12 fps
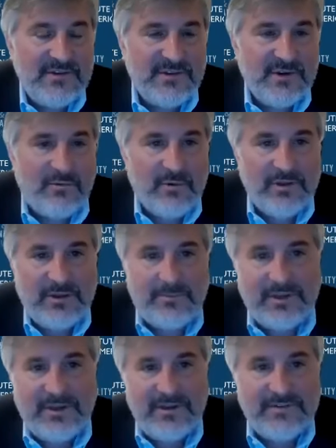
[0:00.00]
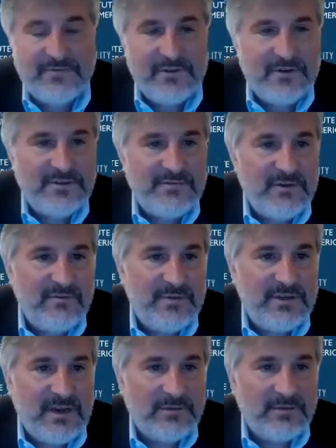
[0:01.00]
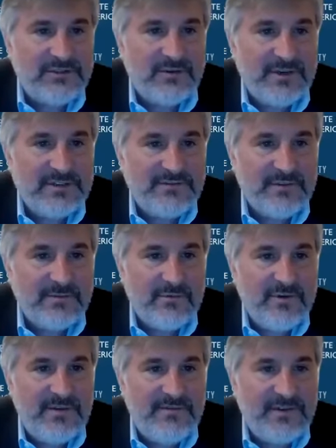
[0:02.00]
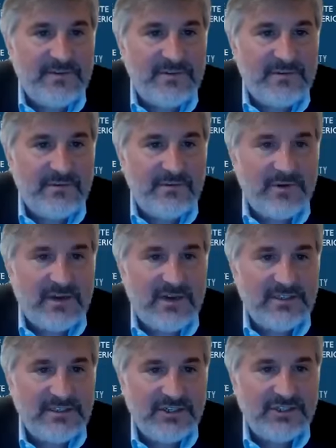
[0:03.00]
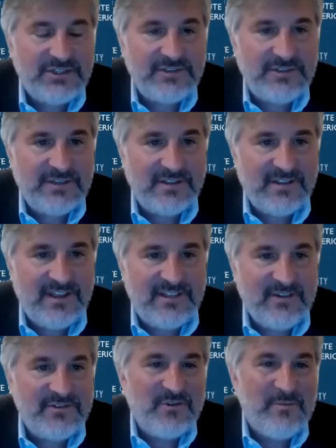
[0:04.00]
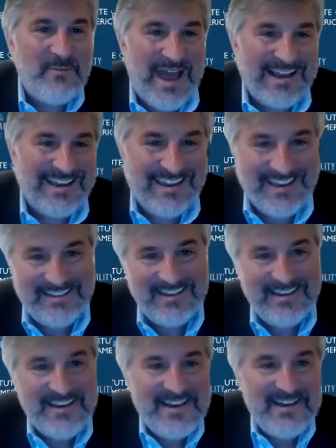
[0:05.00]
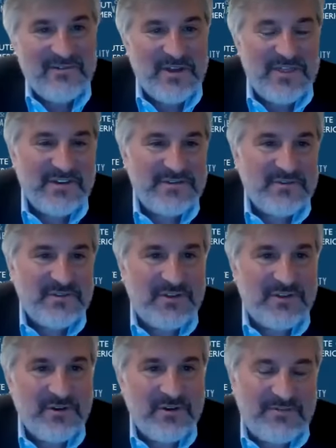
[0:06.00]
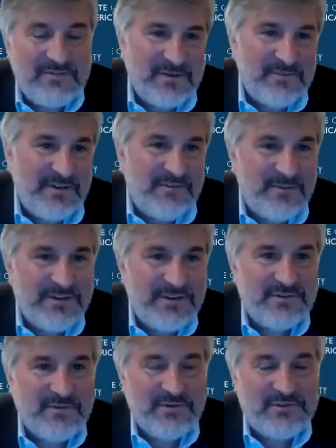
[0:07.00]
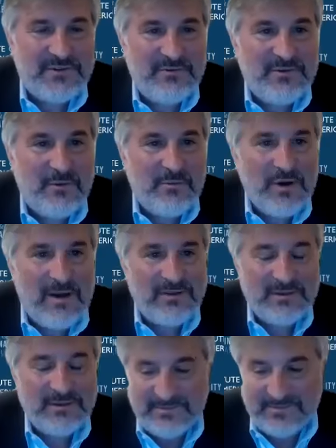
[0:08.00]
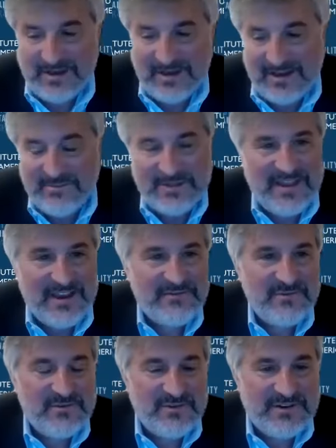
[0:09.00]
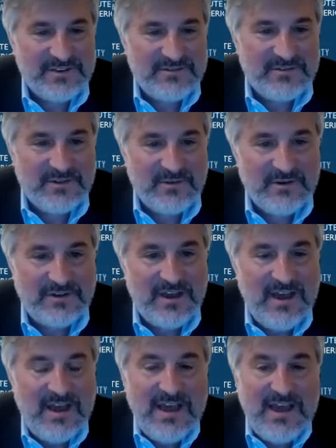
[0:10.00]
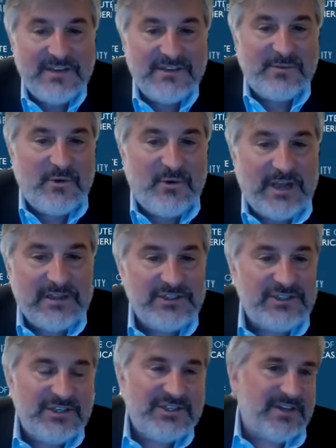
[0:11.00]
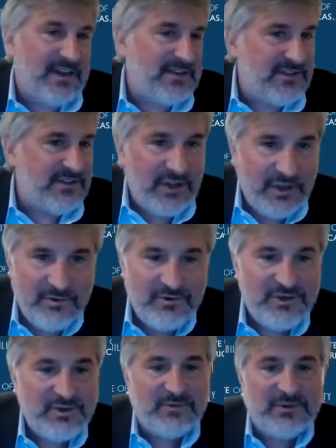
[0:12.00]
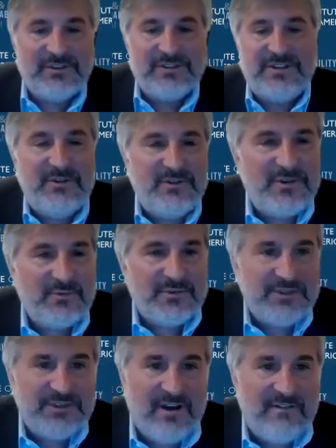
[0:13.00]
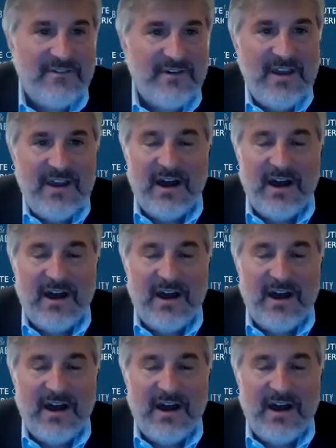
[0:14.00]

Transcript: So we're really pleased for those of you who've been able to join us for the previous two editions, and those who are back again with us for the third. If you missed the first two, no problem. But thanks for joining us for the third. Some quick logistics, the usual stuff.